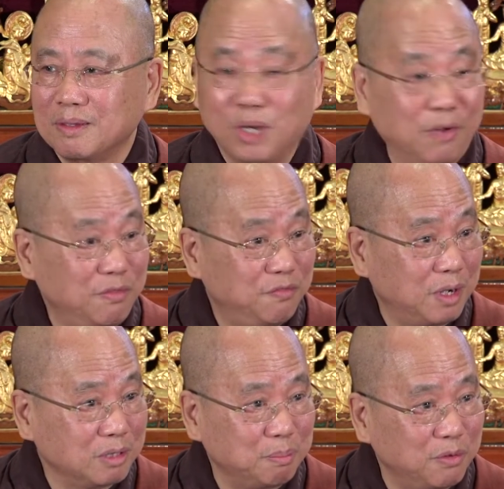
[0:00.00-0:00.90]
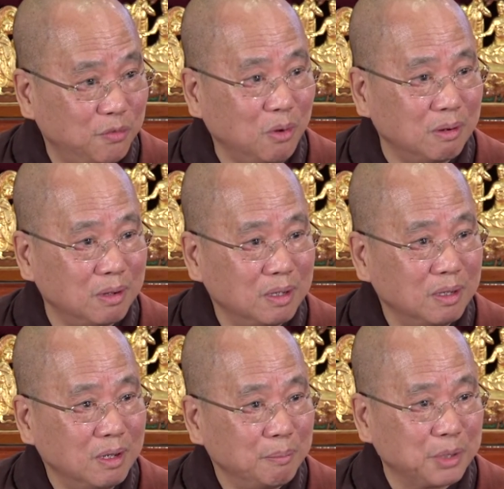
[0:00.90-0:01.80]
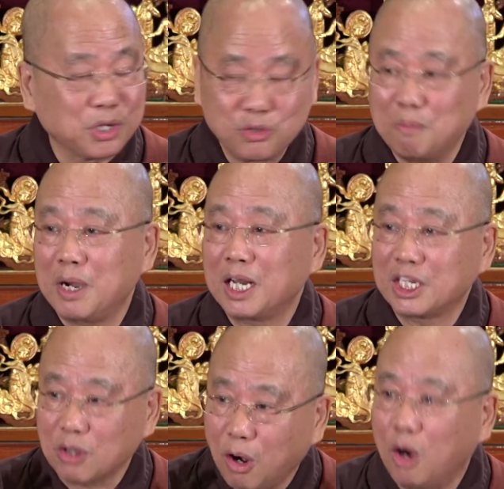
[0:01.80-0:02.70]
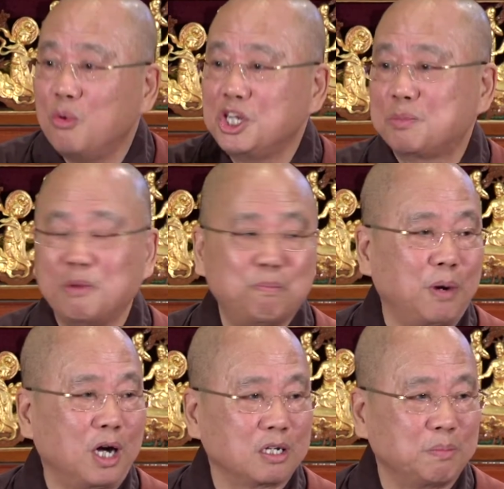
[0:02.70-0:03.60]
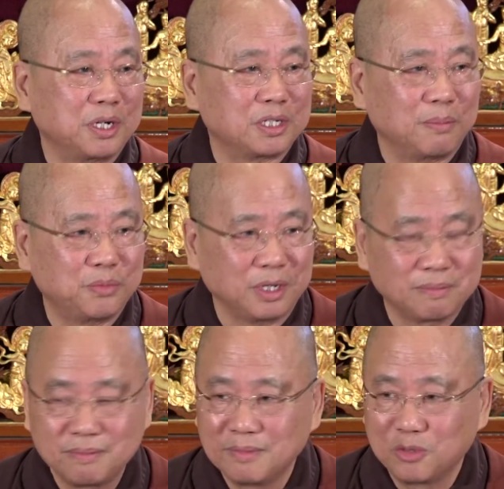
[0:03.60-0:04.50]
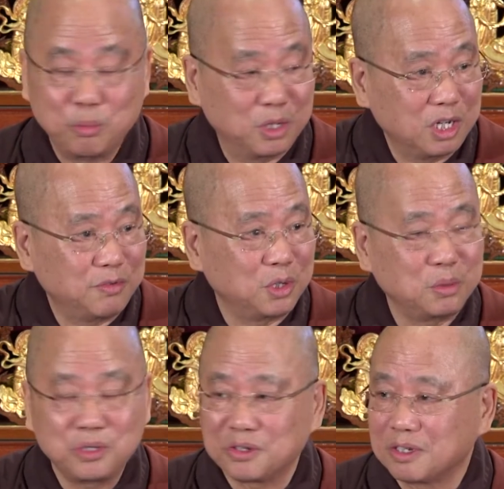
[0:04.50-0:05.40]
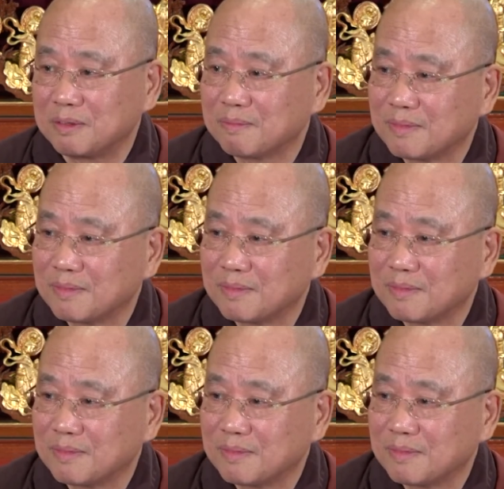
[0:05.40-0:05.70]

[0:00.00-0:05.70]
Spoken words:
You haven't felt that before because your mind has always been bothered by something. You may not even notice it.